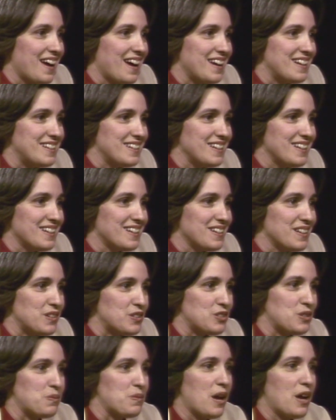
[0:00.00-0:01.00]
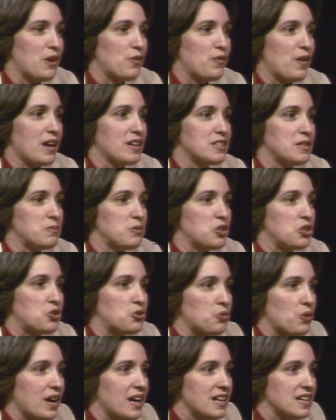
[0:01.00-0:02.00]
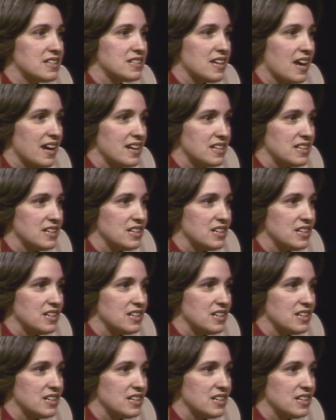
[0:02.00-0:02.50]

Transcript: now had unsuccessfully sought the removal